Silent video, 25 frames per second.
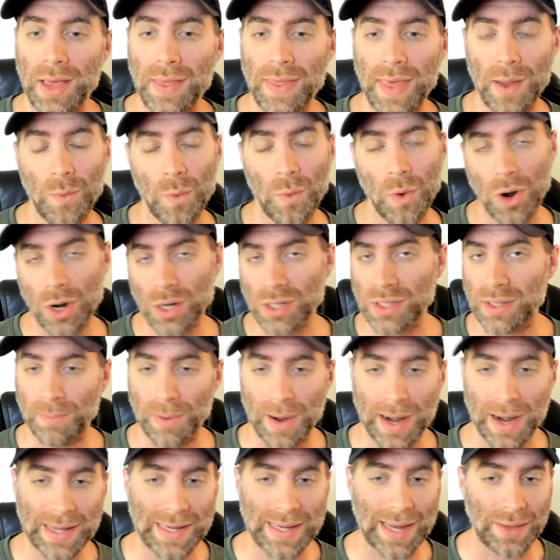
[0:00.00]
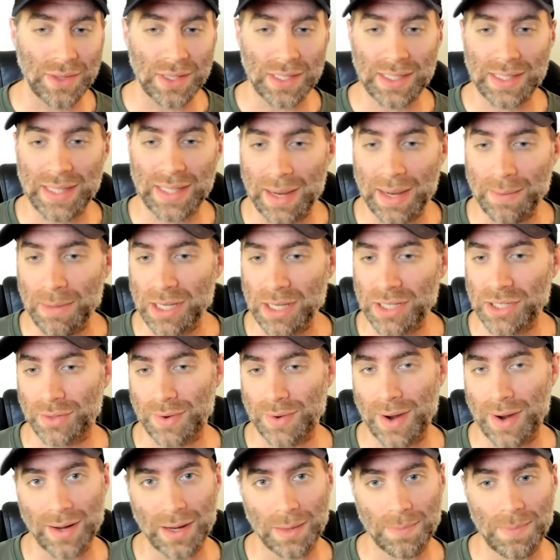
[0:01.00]
They work to break down the stigma
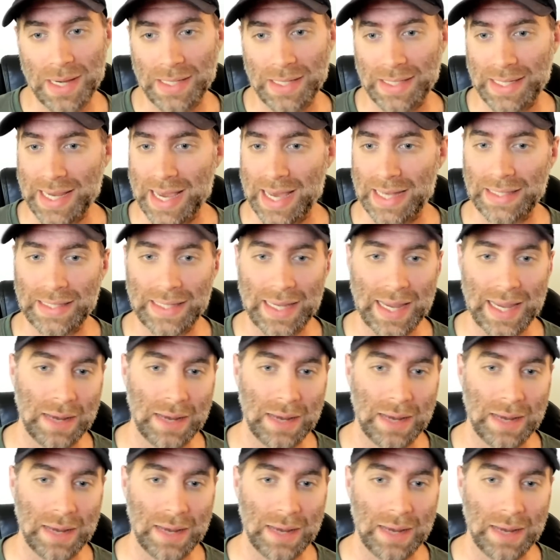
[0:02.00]
surrounding P T S D